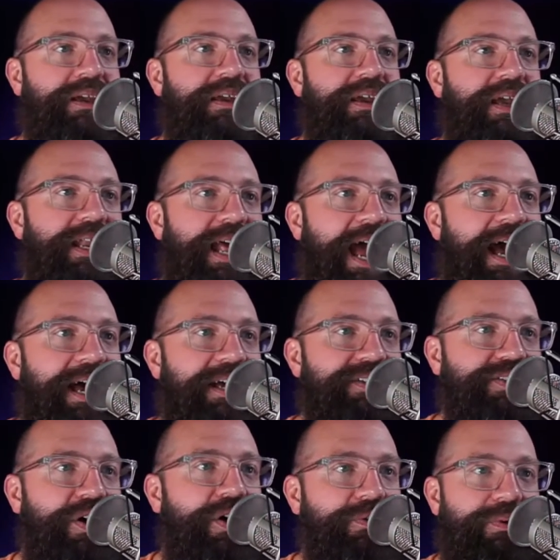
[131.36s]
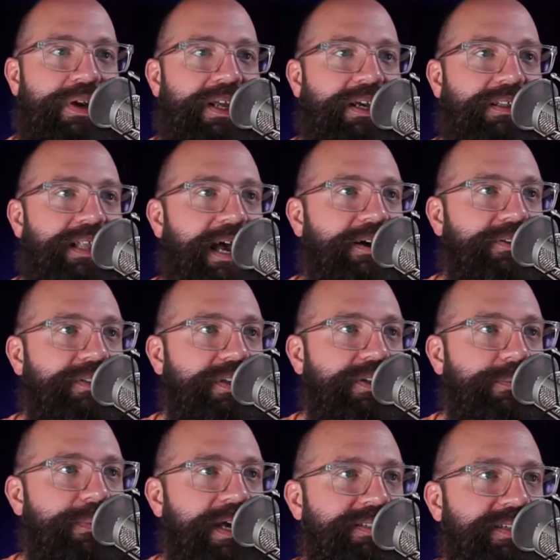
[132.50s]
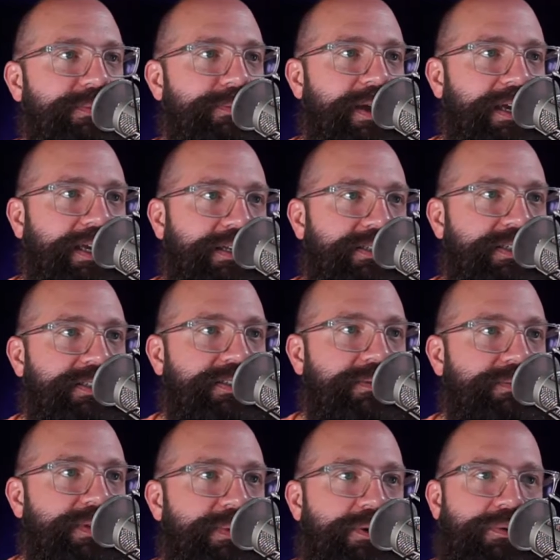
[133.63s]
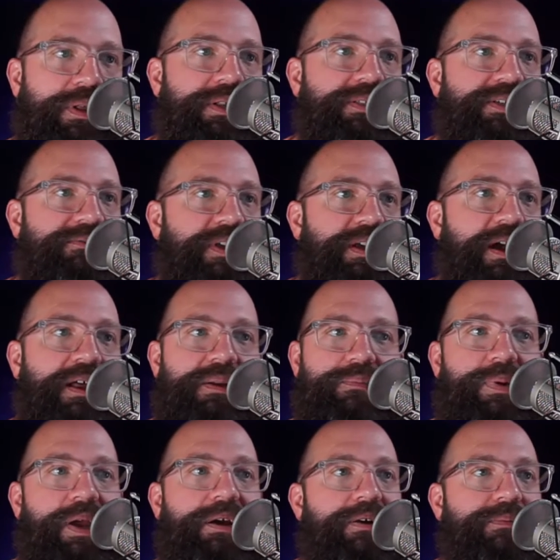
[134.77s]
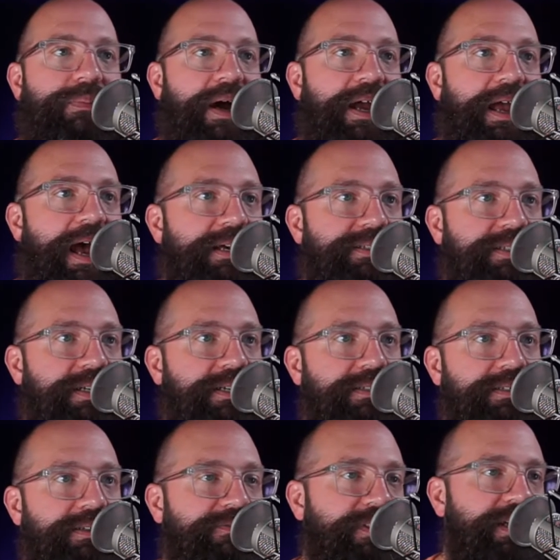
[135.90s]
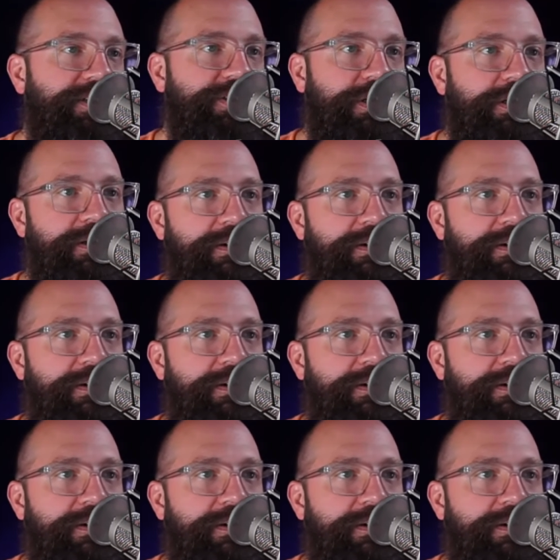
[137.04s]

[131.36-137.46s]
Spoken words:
it has already allowed the domestic banking system to be relatively unimpaired by asset deflation.